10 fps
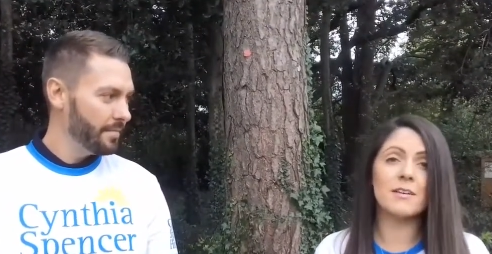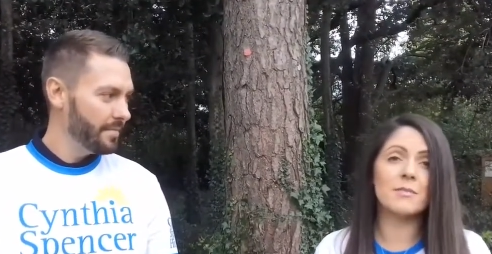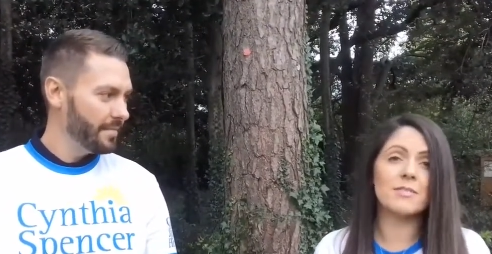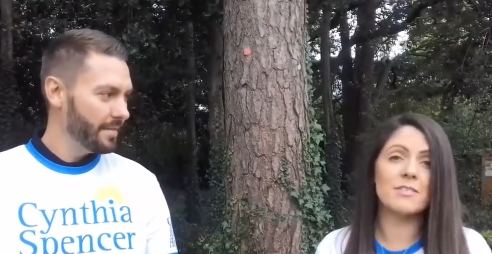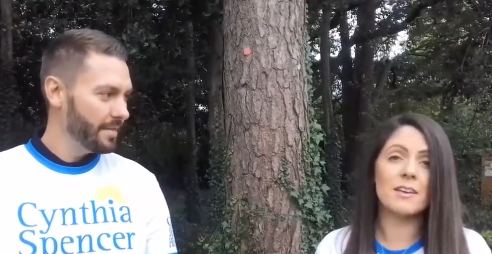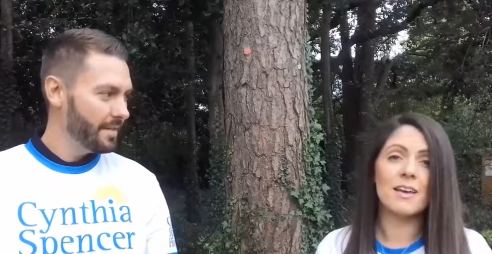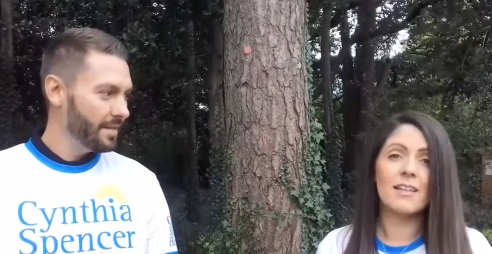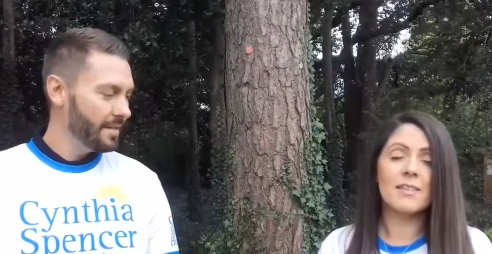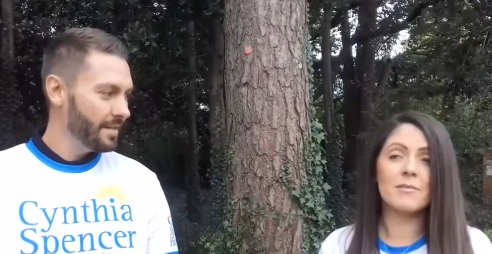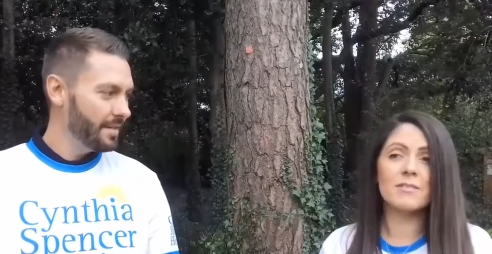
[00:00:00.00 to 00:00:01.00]
Speaker 1: That was
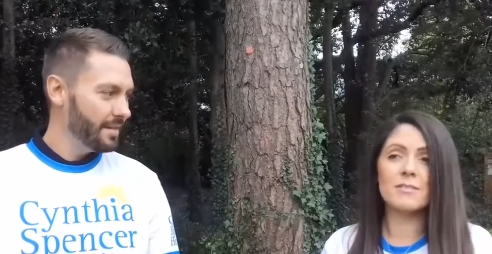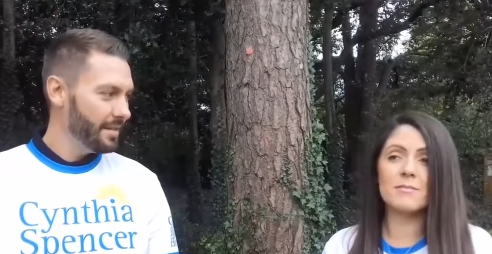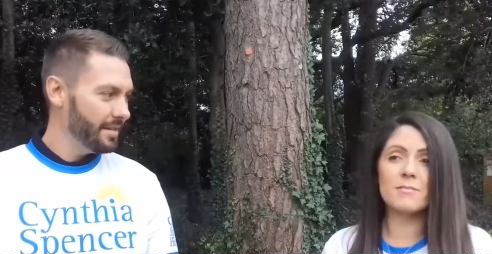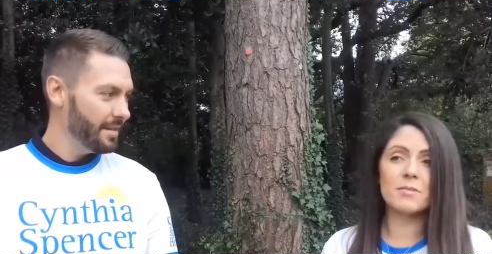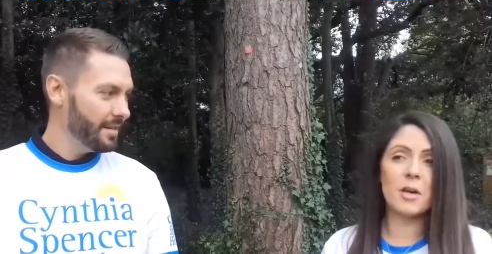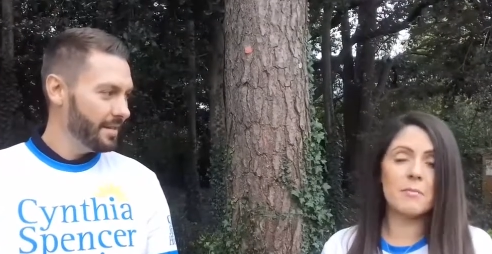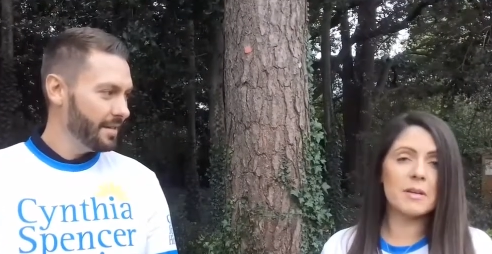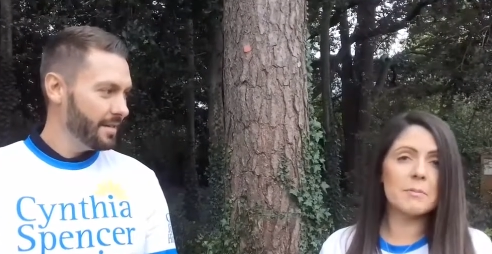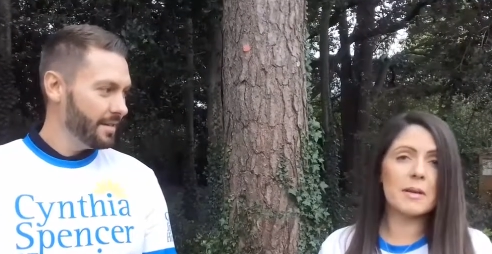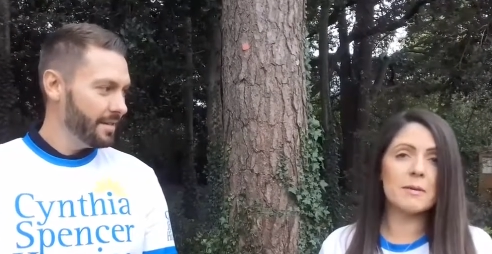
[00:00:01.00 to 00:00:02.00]
there was so
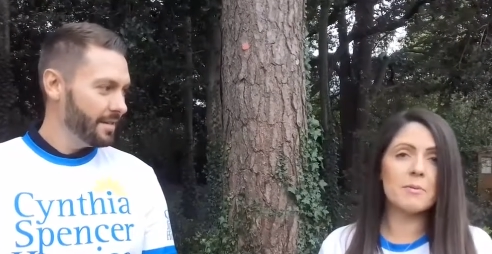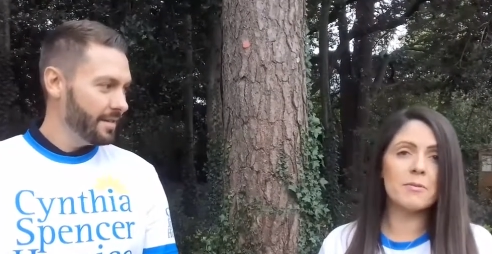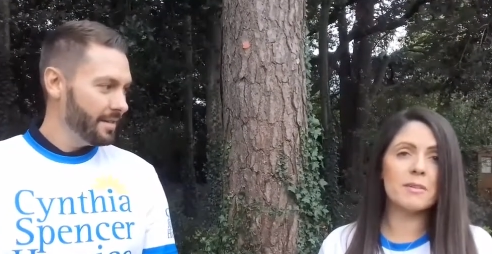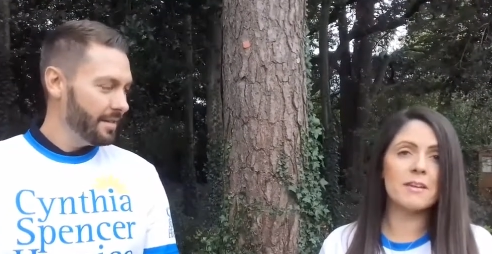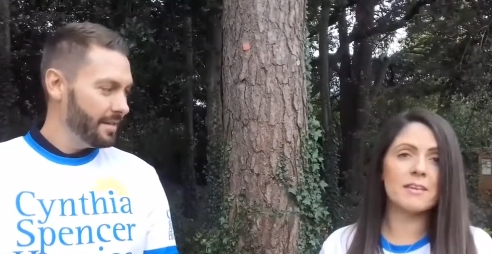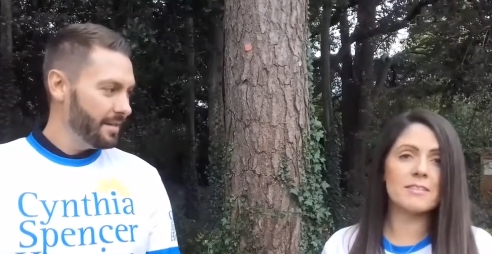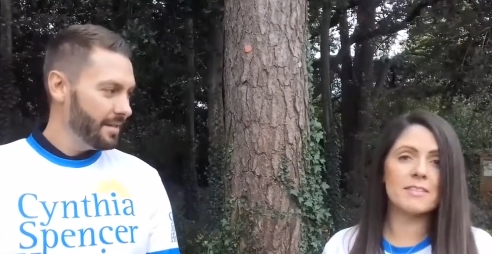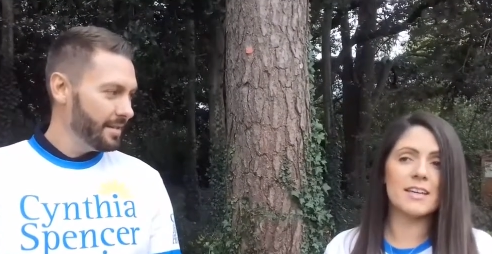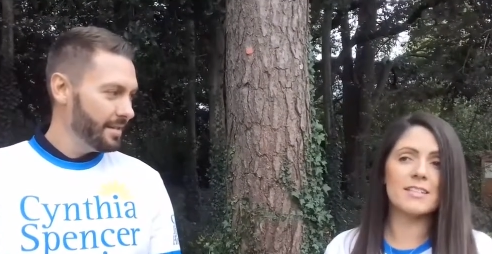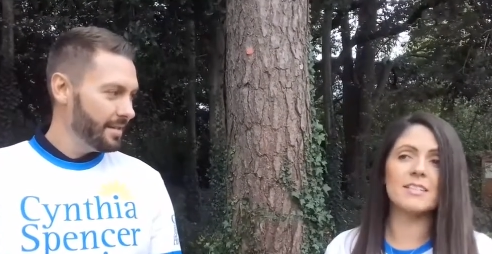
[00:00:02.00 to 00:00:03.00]
many people that
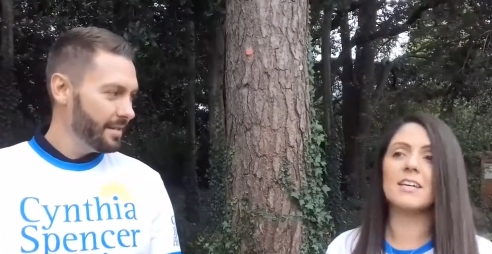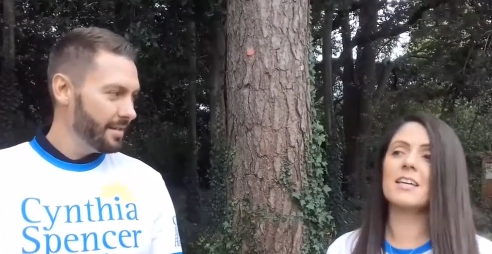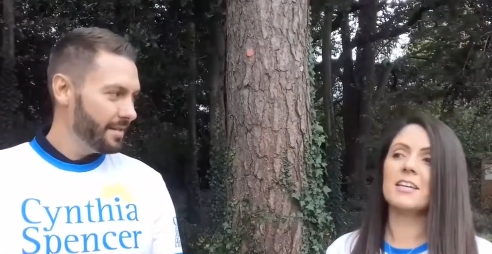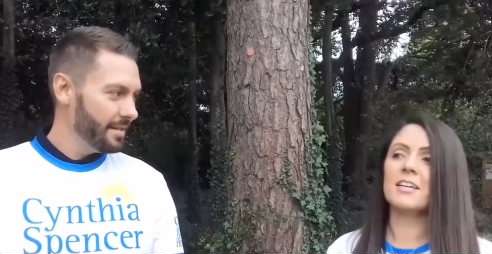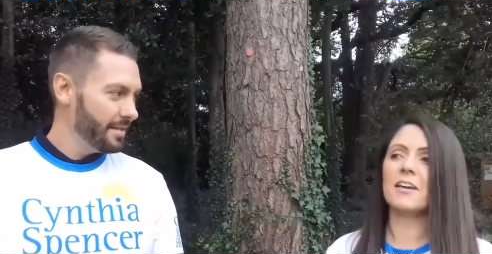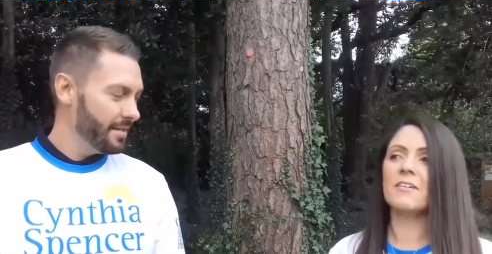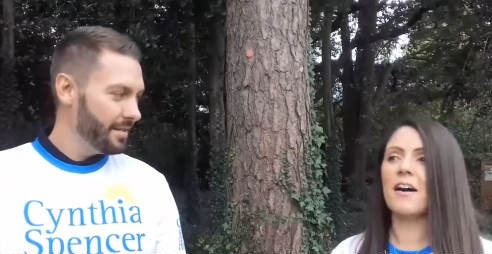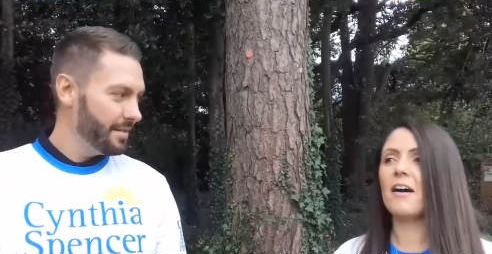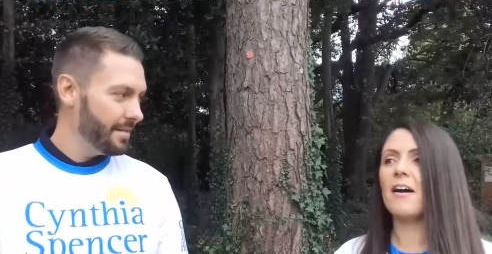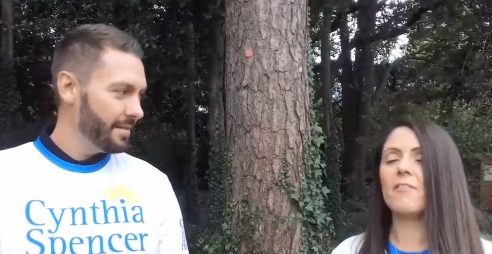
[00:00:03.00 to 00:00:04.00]
said, you know,
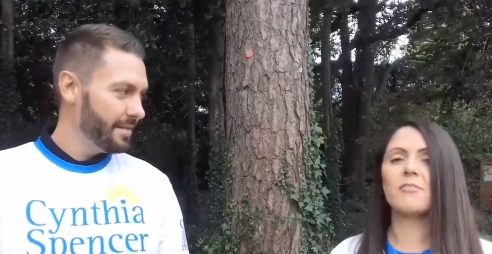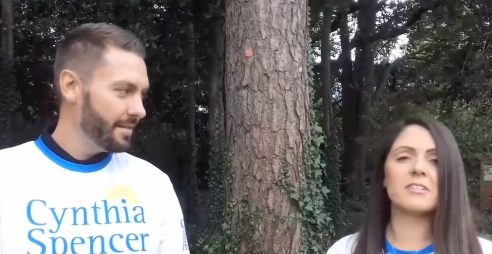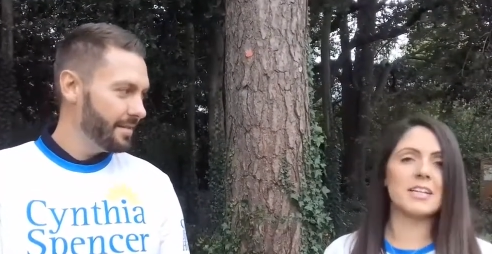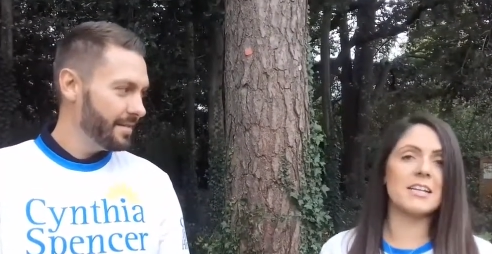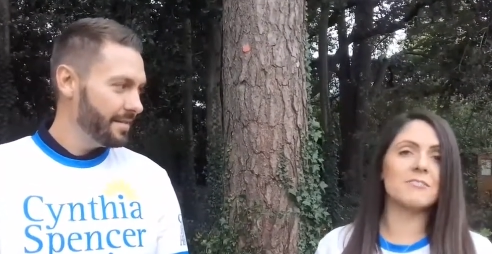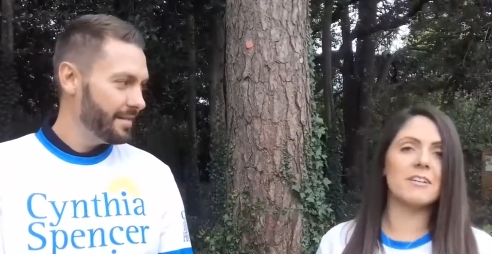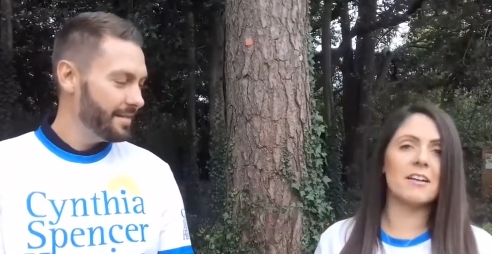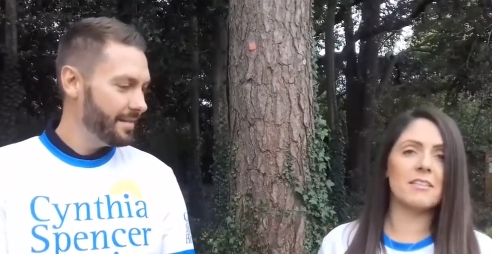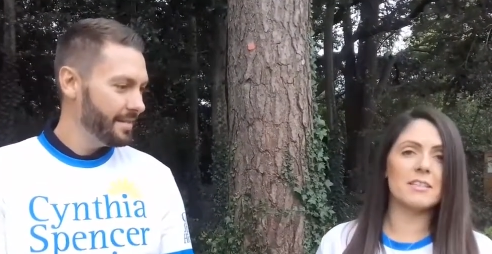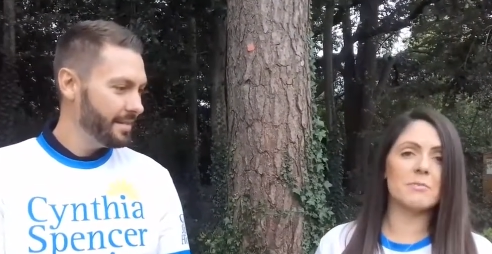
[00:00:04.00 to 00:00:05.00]
I've not done anything
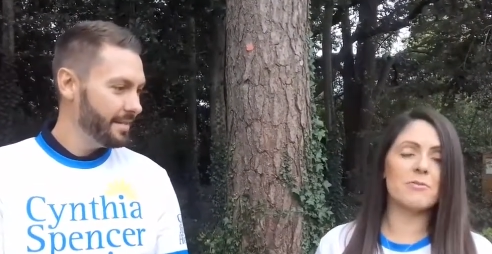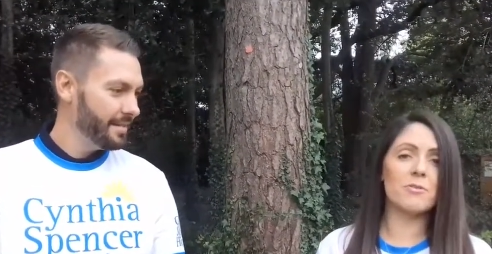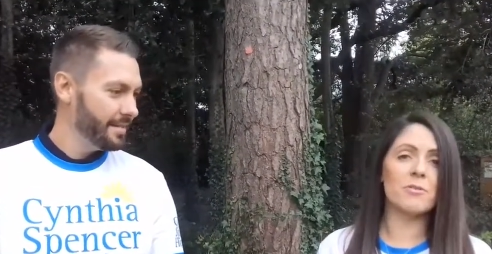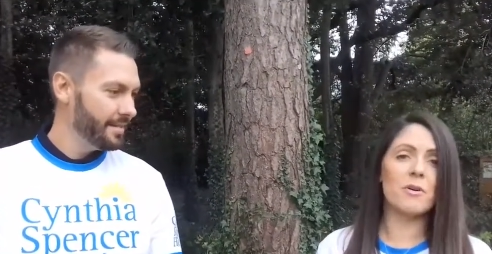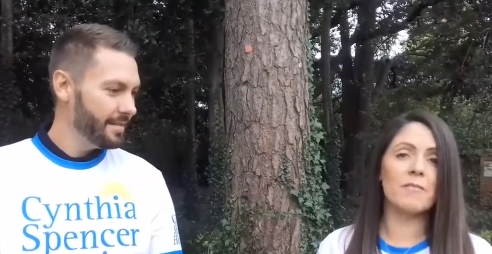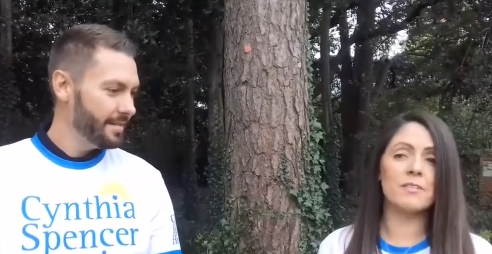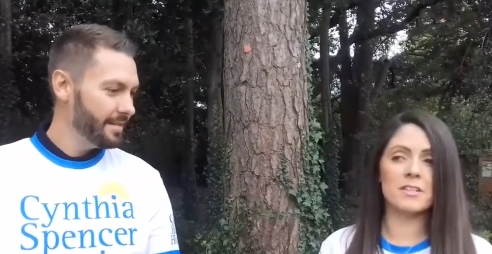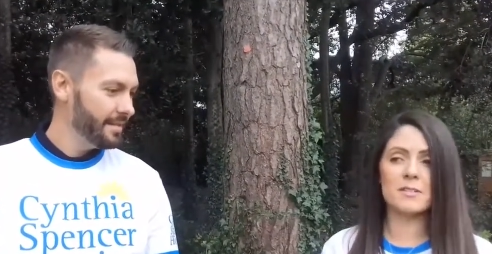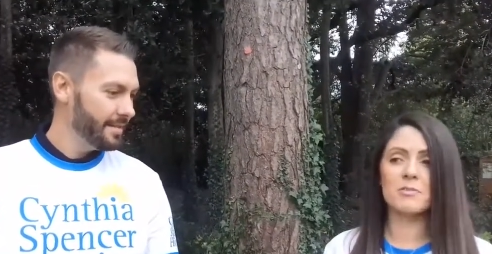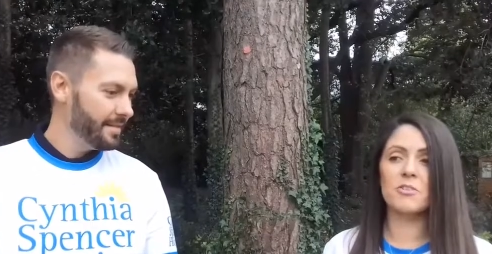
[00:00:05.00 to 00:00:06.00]
like this before. I've
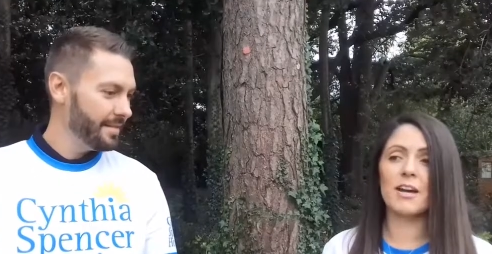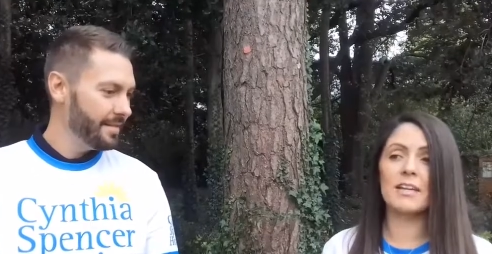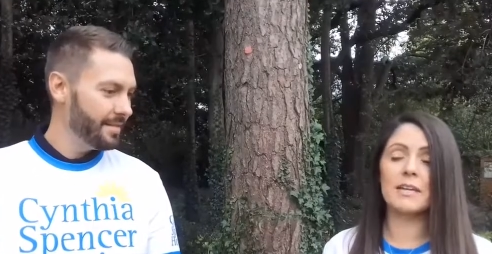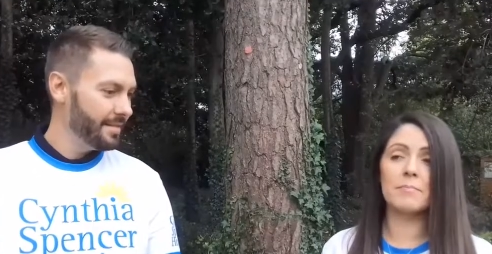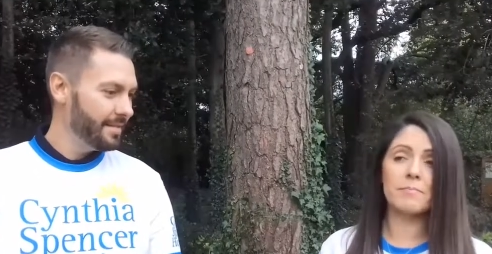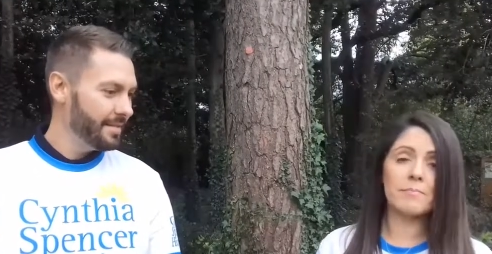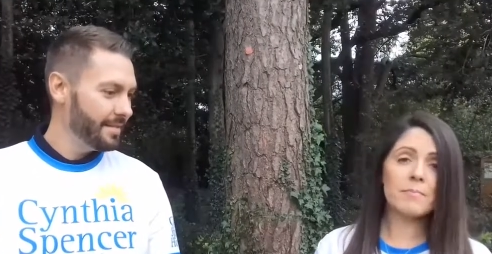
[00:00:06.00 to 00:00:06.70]
done some training.